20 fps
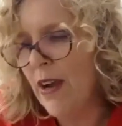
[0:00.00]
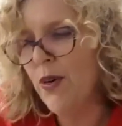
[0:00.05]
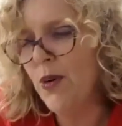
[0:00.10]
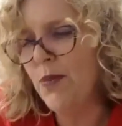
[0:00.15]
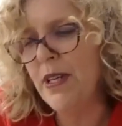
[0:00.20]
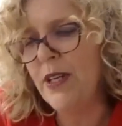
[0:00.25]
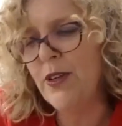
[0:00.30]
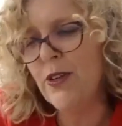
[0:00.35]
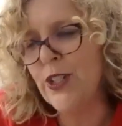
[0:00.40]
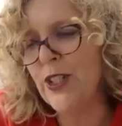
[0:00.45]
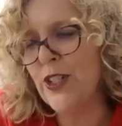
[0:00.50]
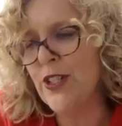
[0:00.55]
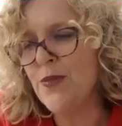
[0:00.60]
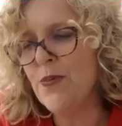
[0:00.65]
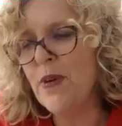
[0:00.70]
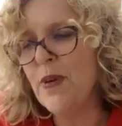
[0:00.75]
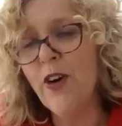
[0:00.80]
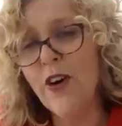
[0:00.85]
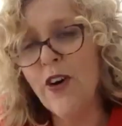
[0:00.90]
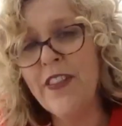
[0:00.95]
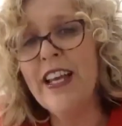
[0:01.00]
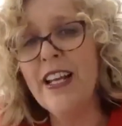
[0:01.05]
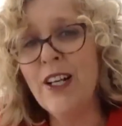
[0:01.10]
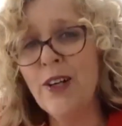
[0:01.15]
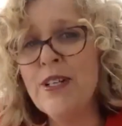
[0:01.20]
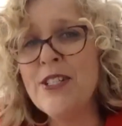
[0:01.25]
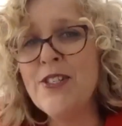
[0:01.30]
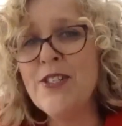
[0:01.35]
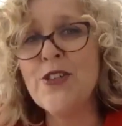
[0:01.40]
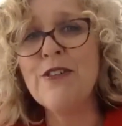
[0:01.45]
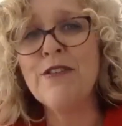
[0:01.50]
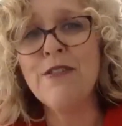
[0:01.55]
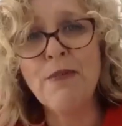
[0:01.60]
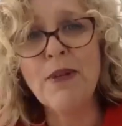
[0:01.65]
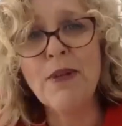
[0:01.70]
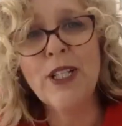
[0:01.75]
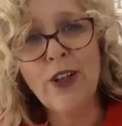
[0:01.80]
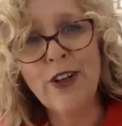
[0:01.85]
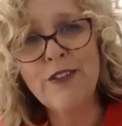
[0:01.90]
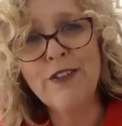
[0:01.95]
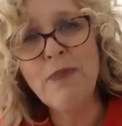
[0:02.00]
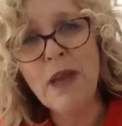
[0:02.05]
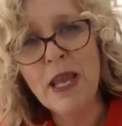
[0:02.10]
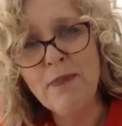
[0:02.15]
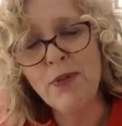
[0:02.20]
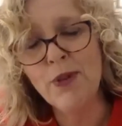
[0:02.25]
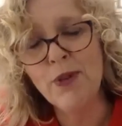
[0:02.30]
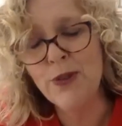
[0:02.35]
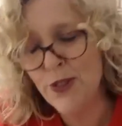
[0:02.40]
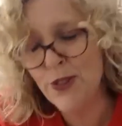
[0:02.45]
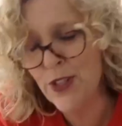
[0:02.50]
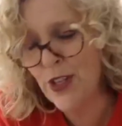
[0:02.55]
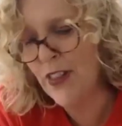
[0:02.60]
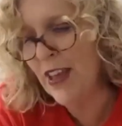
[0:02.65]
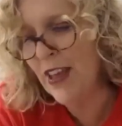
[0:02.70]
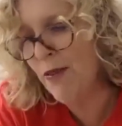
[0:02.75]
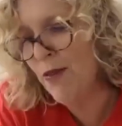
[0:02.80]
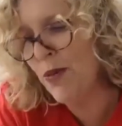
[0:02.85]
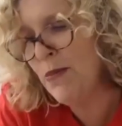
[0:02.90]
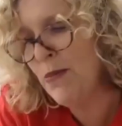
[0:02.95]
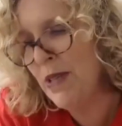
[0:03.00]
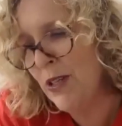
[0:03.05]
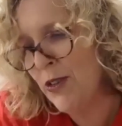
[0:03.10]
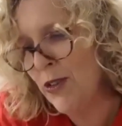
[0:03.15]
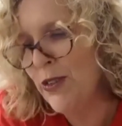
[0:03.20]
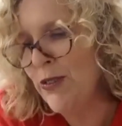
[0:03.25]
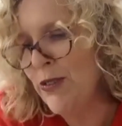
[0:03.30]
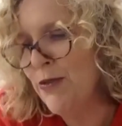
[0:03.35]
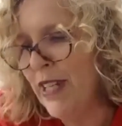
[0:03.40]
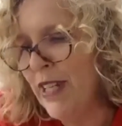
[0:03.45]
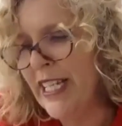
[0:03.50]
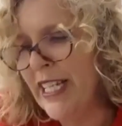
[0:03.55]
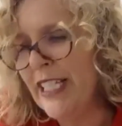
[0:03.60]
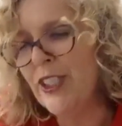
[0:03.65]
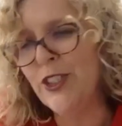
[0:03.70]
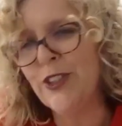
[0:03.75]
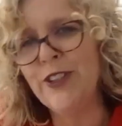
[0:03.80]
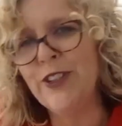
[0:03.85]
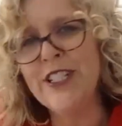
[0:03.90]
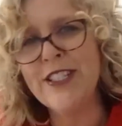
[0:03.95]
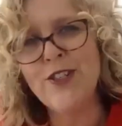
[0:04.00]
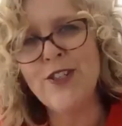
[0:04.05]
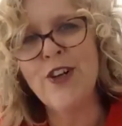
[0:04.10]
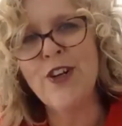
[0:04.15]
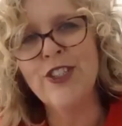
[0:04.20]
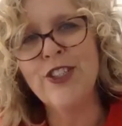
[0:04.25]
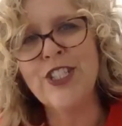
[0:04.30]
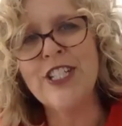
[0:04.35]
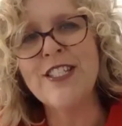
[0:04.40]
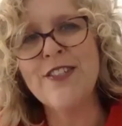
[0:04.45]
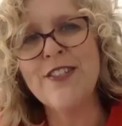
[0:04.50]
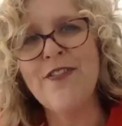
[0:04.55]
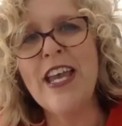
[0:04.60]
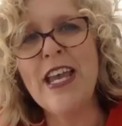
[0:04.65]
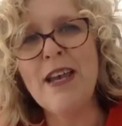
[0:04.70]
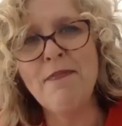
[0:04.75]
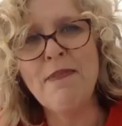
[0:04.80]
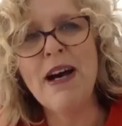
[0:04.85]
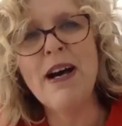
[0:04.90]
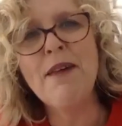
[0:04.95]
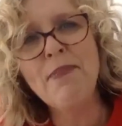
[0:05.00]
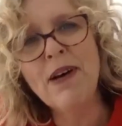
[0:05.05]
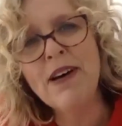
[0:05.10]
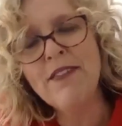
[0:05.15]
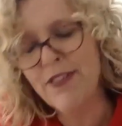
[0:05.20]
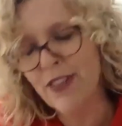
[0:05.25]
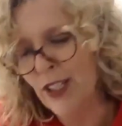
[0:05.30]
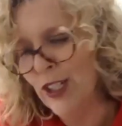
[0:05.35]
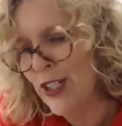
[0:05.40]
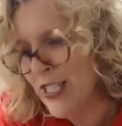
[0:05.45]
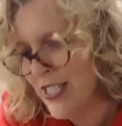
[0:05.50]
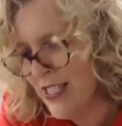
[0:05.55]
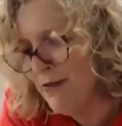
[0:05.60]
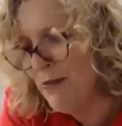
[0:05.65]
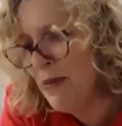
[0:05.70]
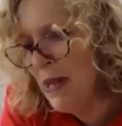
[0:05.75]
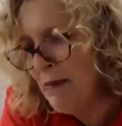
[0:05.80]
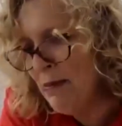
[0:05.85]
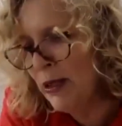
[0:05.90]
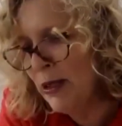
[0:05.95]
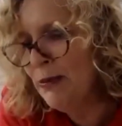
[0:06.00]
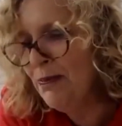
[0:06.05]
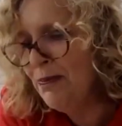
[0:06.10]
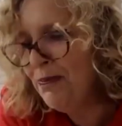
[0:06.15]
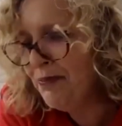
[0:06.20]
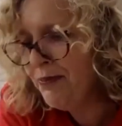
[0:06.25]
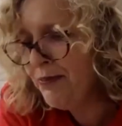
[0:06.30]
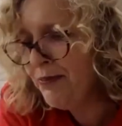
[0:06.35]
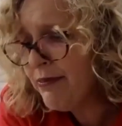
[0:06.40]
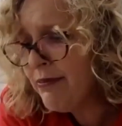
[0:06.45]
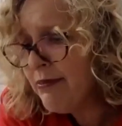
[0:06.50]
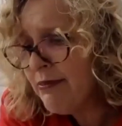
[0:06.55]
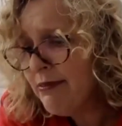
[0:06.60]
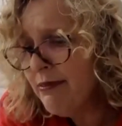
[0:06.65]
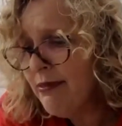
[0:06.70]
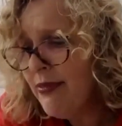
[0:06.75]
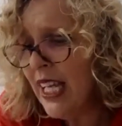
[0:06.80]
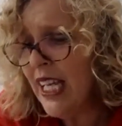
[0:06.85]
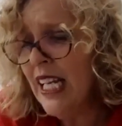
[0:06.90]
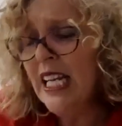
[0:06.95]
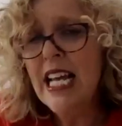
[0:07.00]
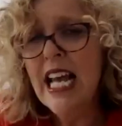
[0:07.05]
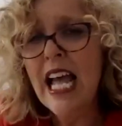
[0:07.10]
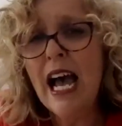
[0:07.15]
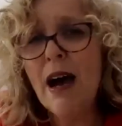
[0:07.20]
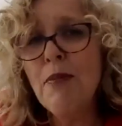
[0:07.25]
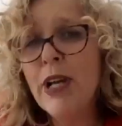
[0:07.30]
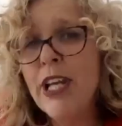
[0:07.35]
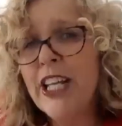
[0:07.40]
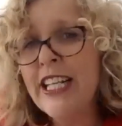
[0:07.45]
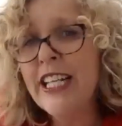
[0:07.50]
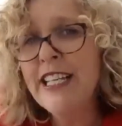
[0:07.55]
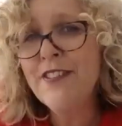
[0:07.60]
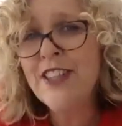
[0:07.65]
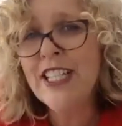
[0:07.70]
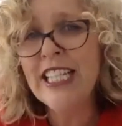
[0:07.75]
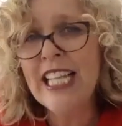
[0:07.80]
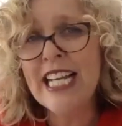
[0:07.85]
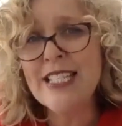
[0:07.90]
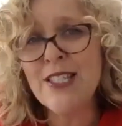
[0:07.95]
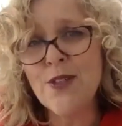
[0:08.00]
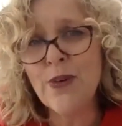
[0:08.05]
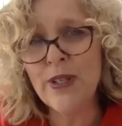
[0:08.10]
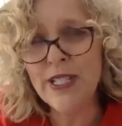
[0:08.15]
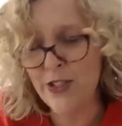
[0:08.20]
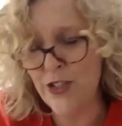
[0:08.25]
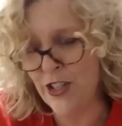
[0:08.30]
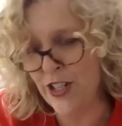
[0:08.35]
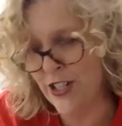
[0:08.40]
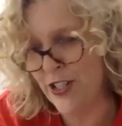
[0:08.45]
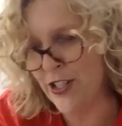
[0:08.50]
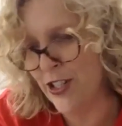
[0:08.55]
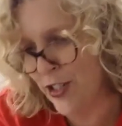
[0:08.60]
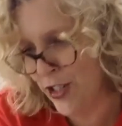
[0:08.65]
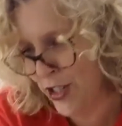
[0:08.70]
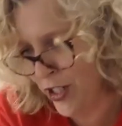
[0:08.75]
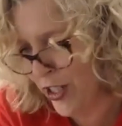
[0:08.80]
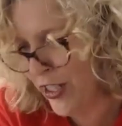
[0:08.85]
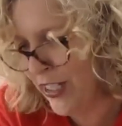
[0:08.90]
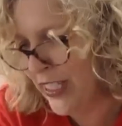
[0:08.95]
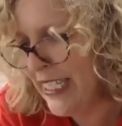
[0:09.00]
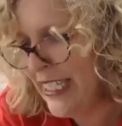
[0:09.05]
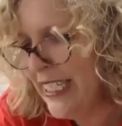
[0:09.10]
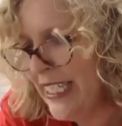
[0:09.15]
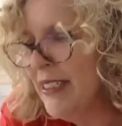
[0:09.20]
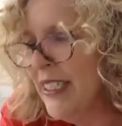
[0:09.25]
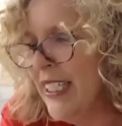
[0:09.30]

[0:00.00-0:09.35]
will be good, because we got that question from a lot of people. So that will be reassurance, not just for Emma, but for lots of people. And we're going to give the last question to Shirley.